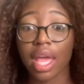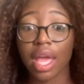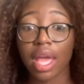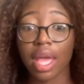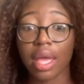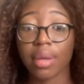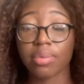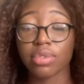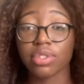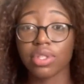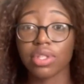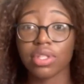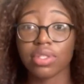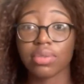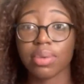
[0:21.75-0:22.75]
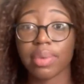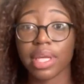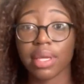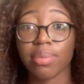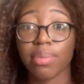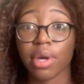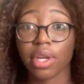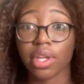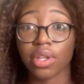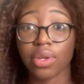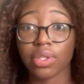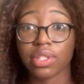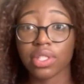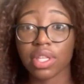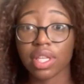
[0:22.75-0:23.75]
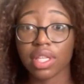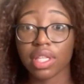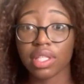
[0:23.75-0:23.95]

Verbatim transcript: um, students were making monkey noises at the